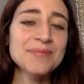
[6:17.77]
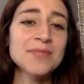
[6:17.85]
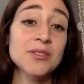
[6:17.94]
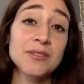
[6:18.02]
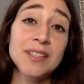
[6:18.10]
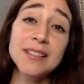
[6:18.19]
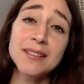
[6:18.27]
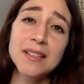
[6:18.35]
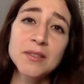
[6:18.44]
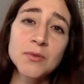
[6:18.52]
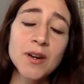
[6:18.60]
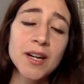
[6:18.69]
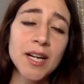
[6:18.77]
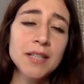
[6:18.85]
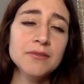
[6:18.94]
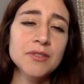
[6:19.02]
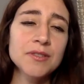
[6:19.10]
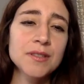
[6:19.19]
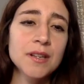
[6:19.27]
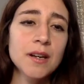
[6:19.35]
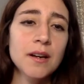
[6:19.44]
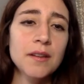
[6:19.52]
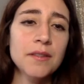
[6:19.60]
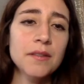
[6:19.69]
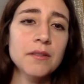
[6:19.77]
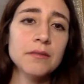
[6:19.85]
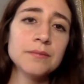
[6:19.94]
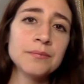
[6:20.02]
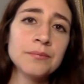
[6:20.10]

So that's quite interesting, I thought.